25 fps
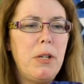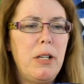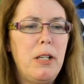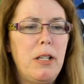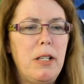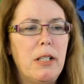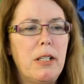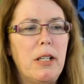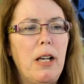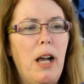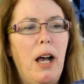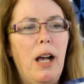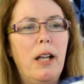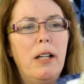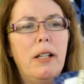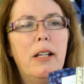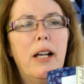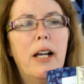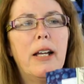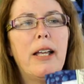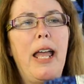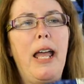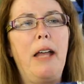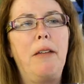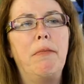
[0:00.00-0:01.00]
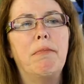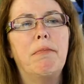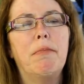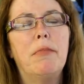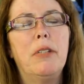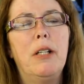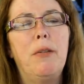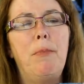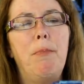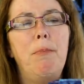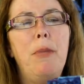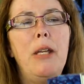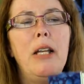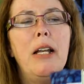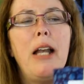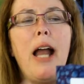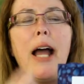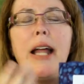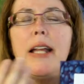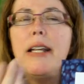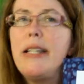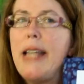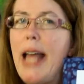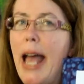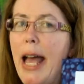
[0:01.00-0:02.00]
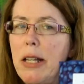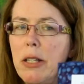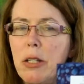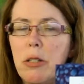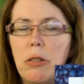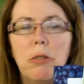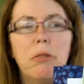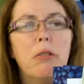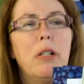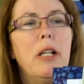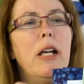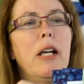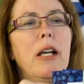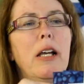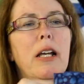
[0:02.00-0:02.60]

It's got, again, Midnight Dazzle.